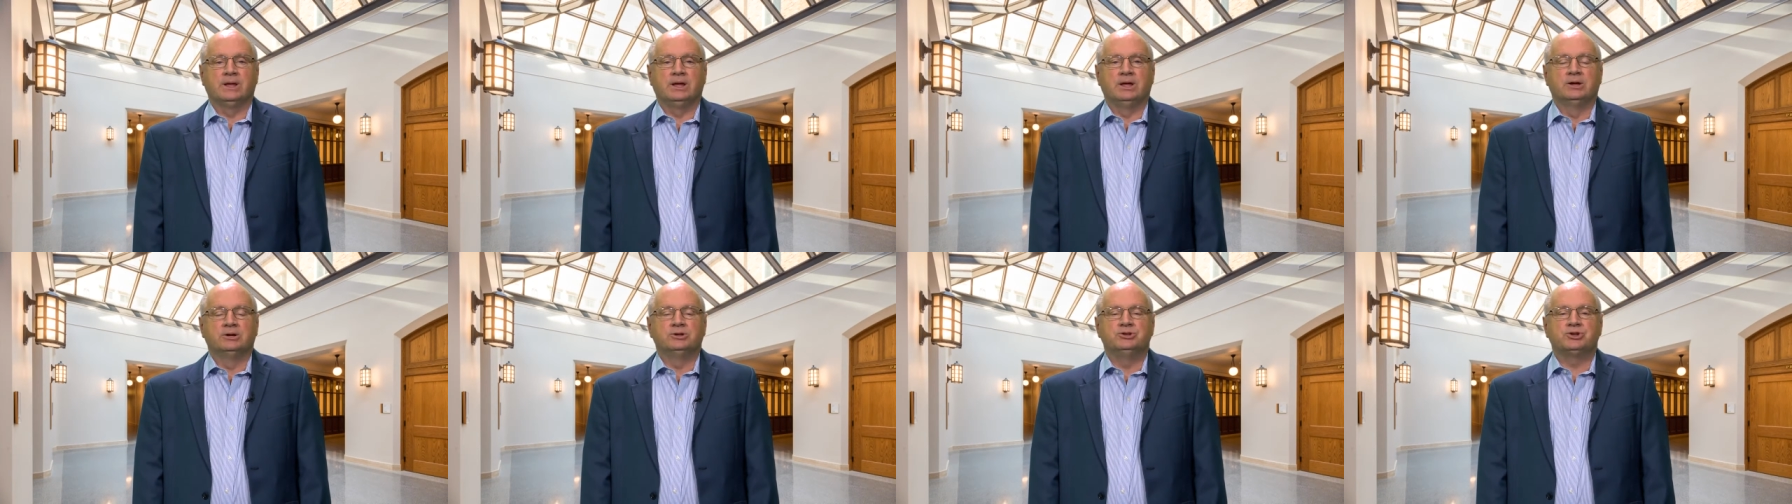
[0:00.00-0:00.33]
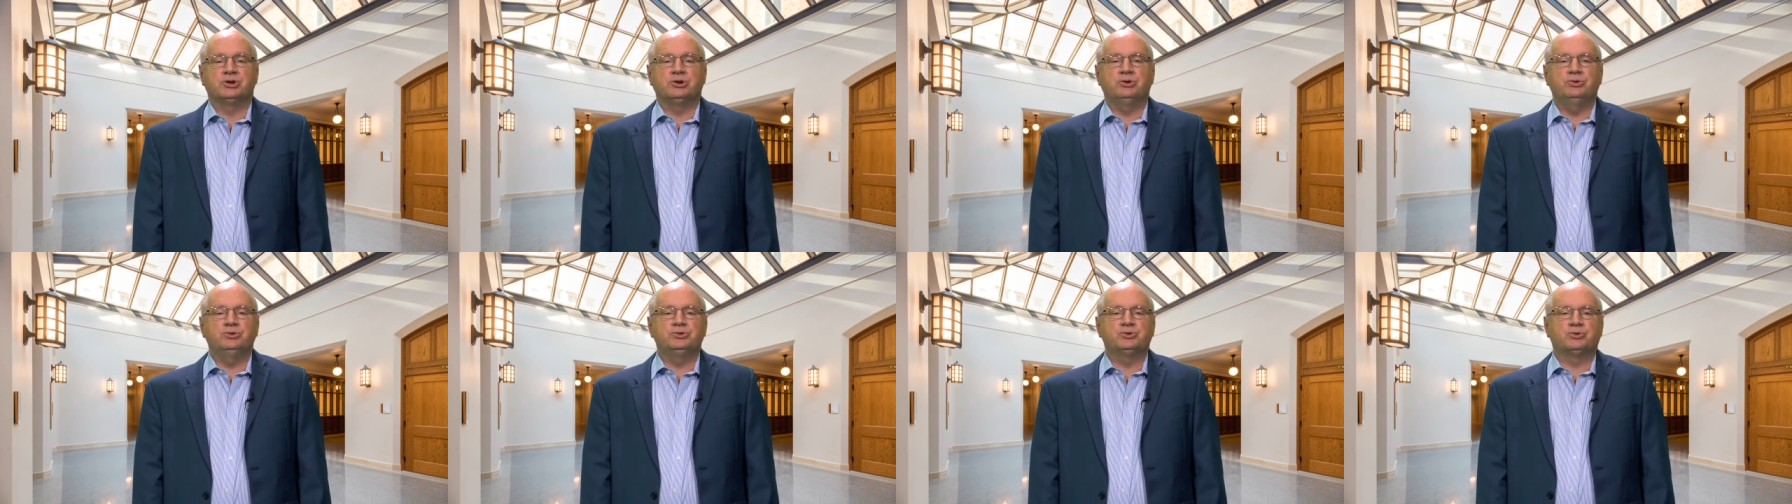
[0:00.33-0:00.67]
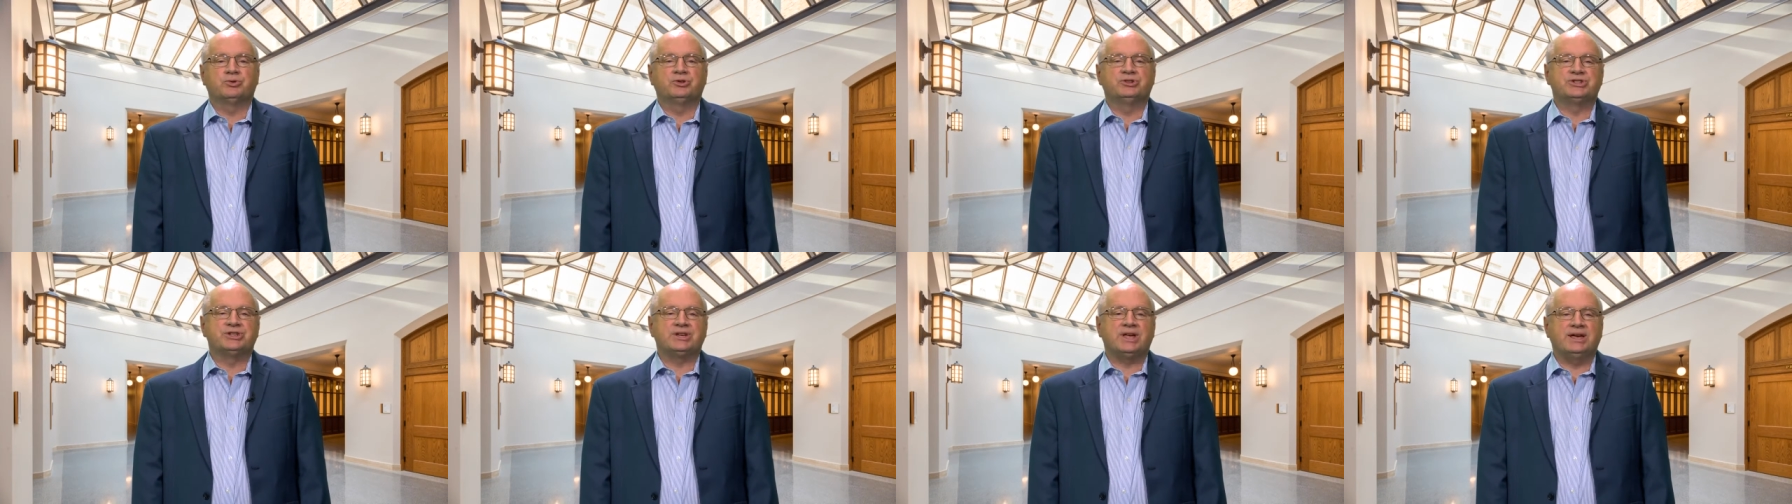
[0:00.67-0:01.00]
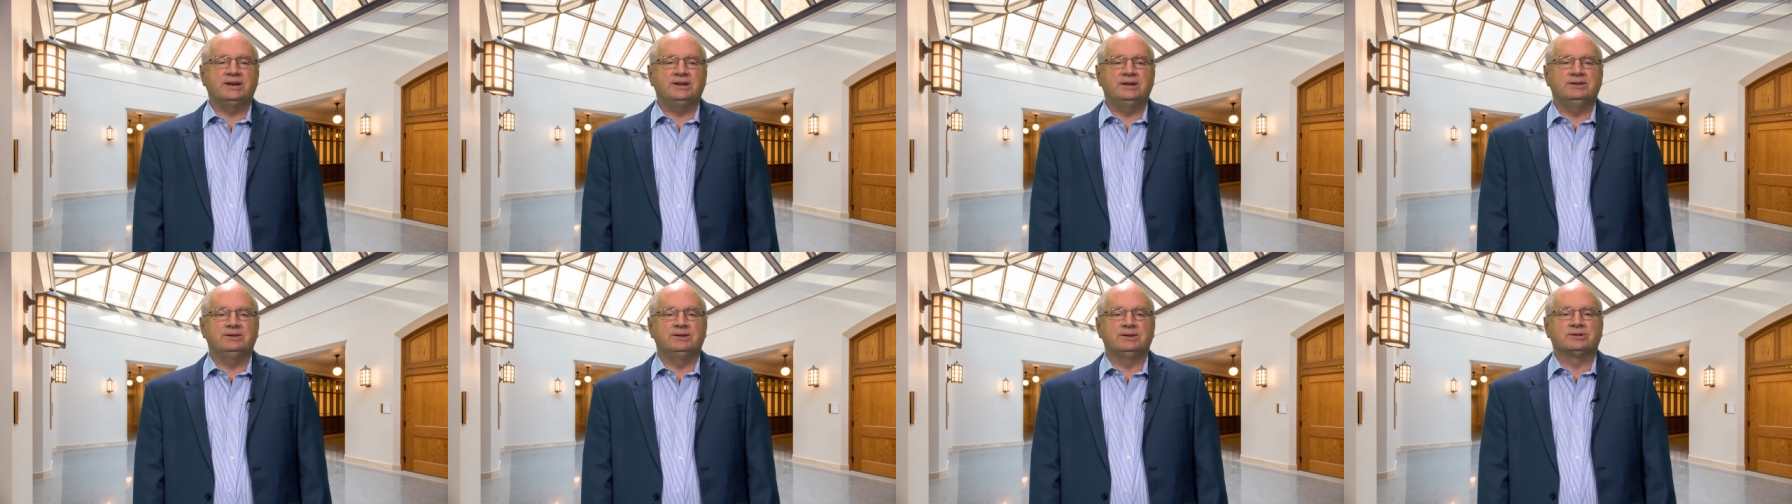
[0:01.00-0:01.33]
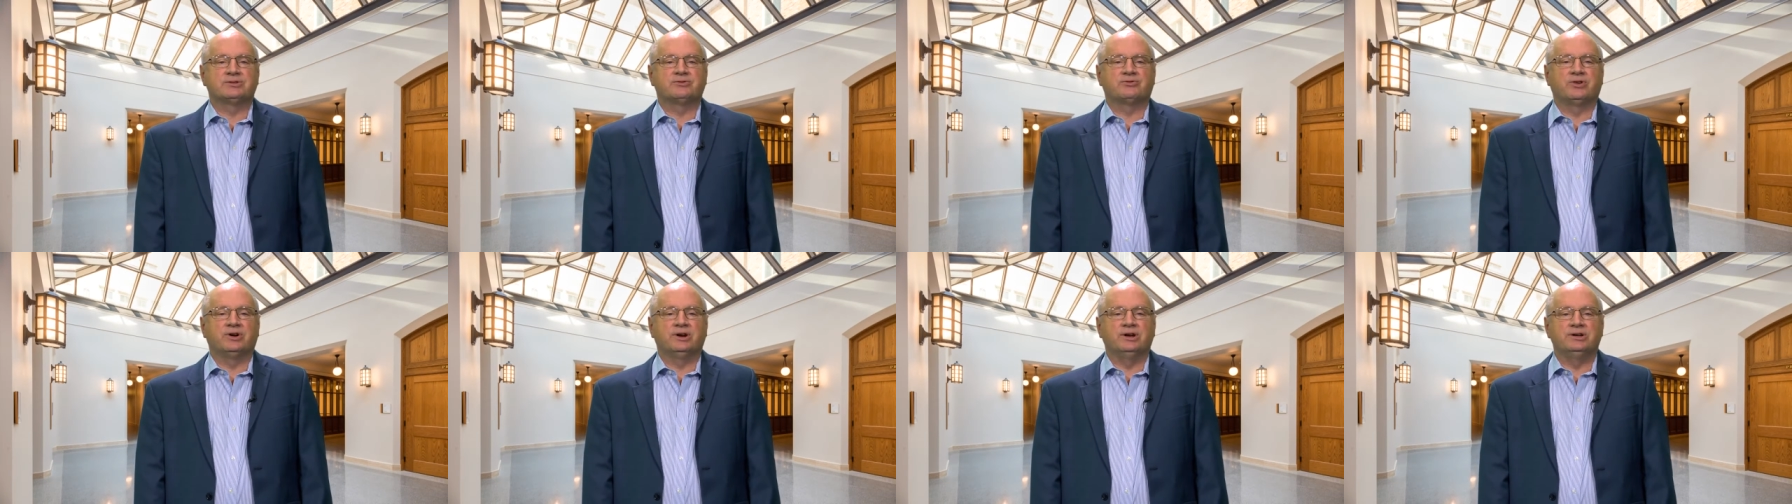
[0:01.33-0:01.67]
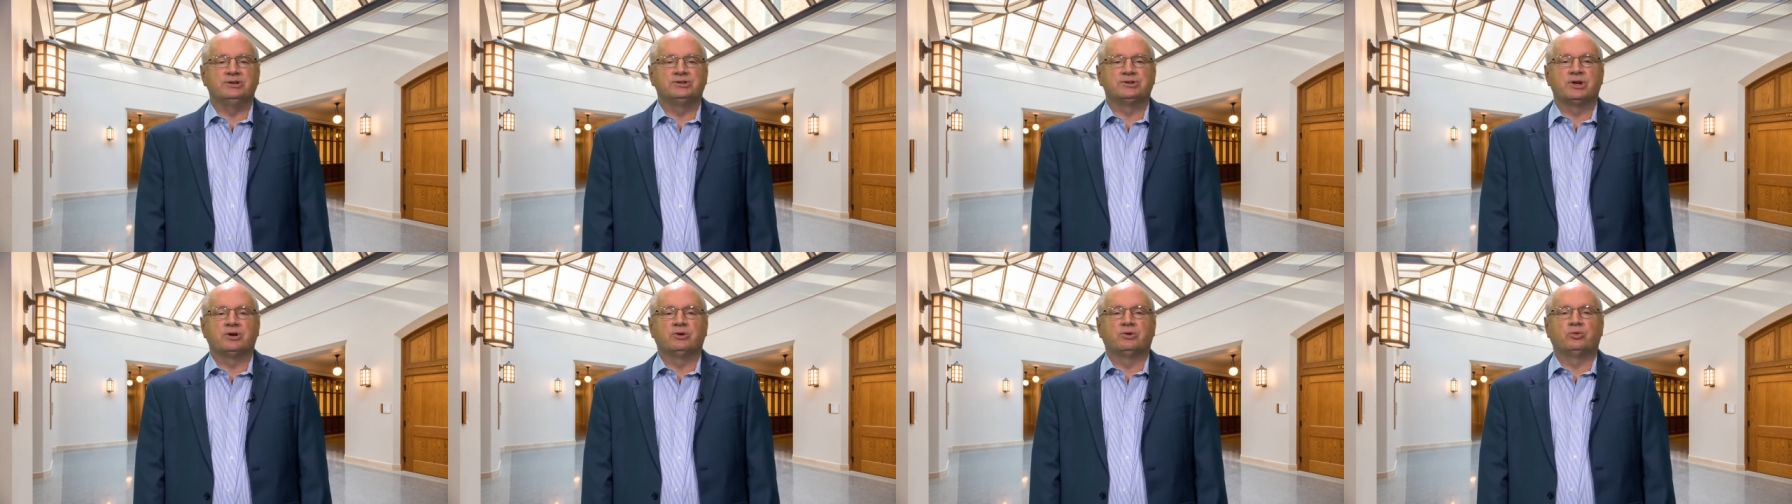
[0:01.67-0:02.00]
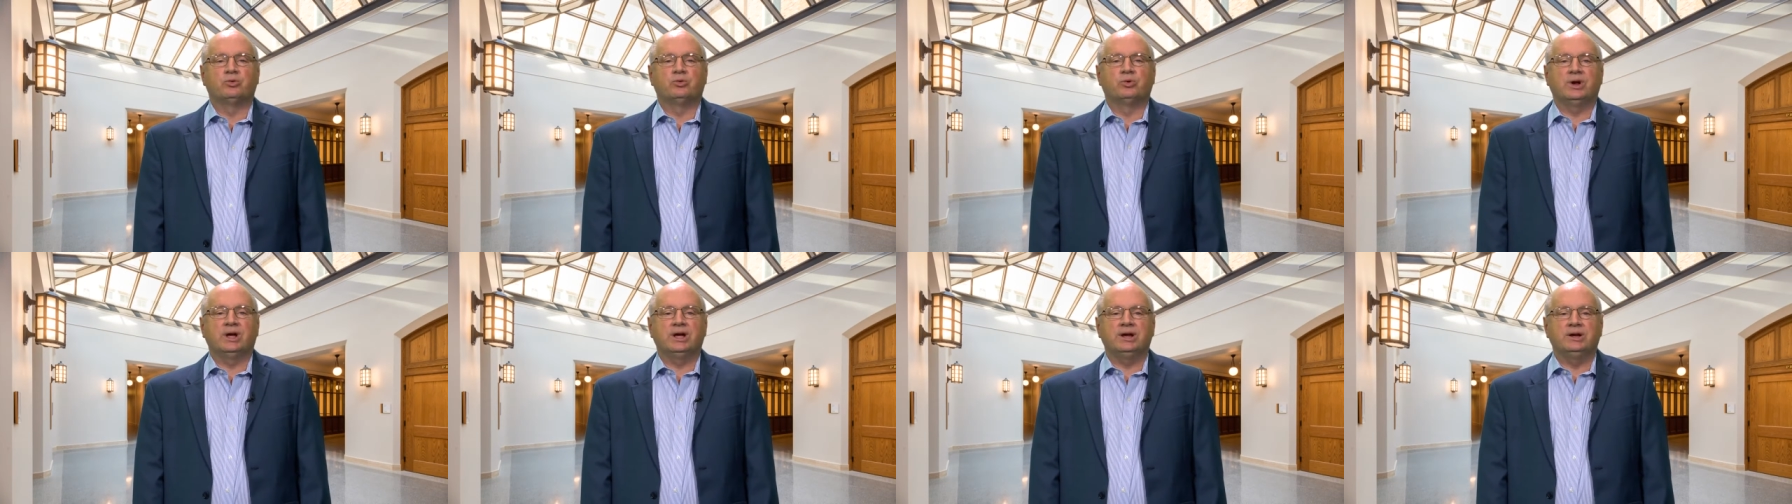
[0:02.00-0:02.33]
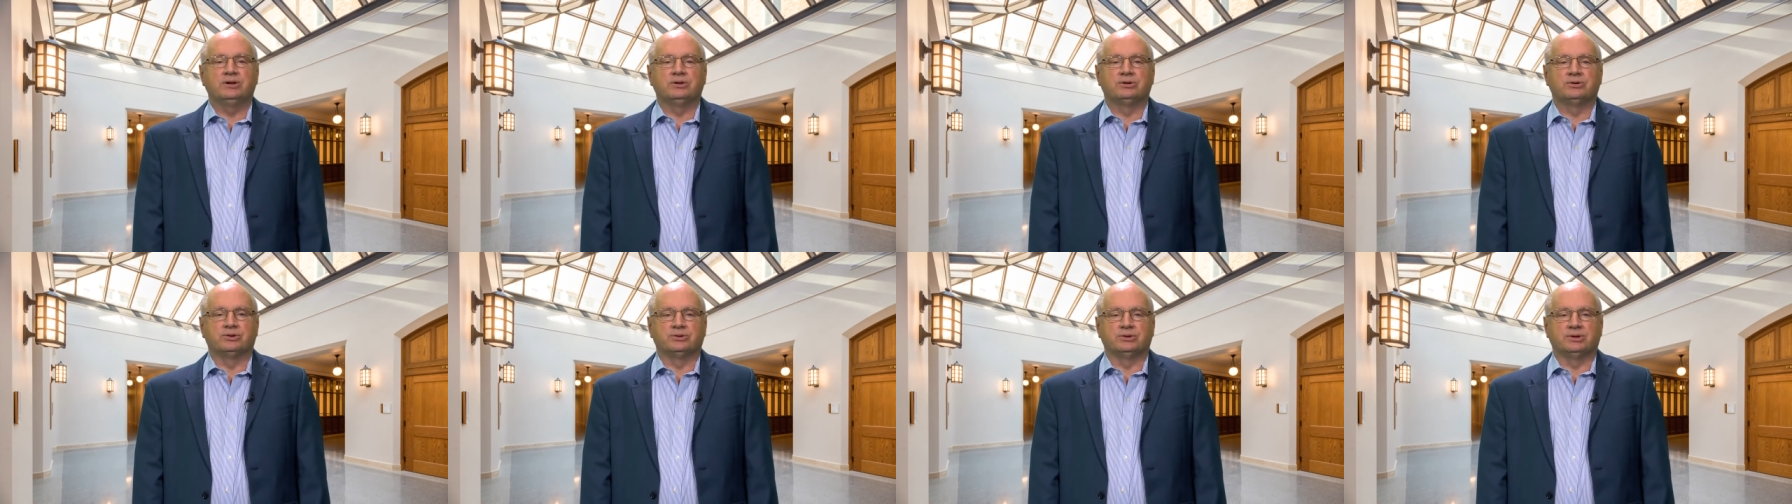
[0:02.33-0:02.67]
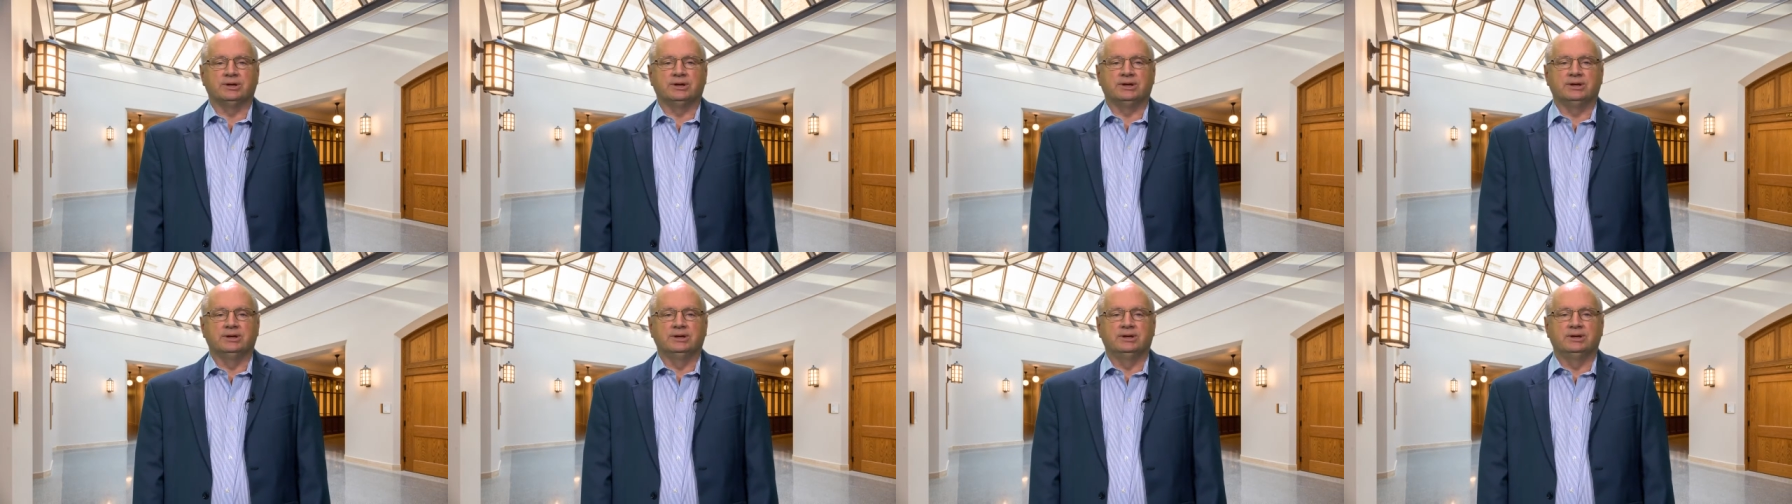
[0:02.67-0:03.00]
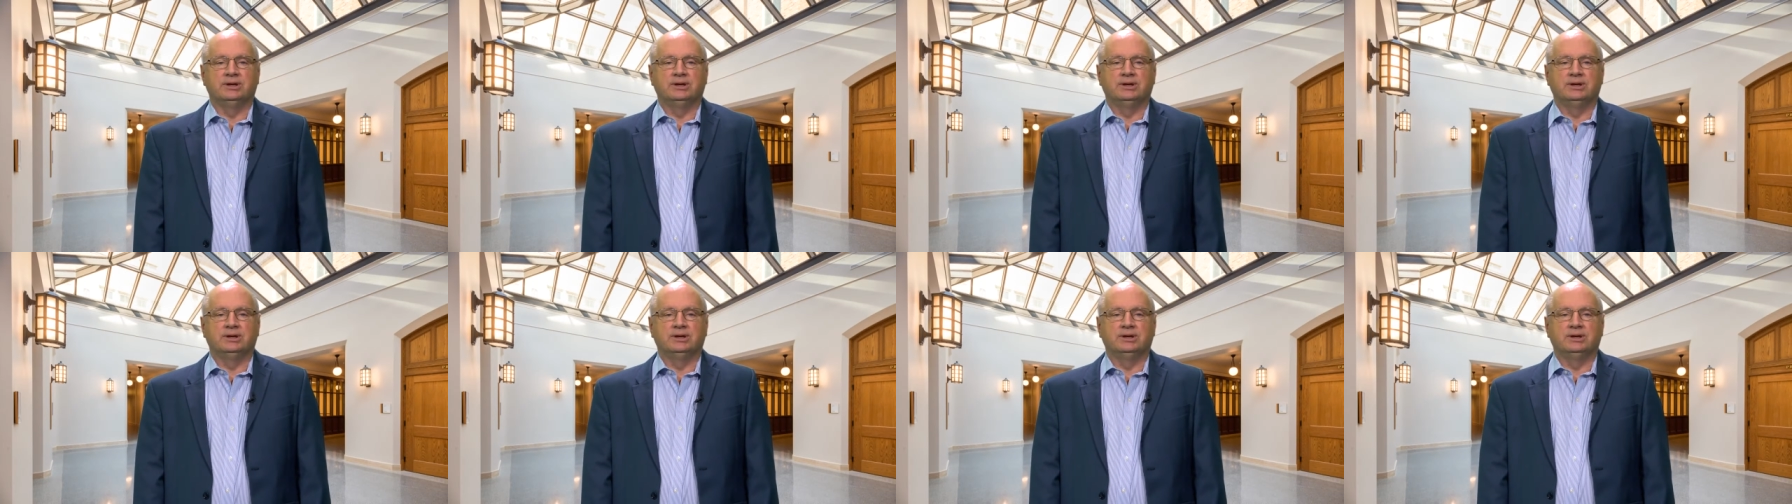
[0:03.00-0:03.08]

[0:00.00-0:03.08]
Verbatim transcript: Jones recited this phrase regularly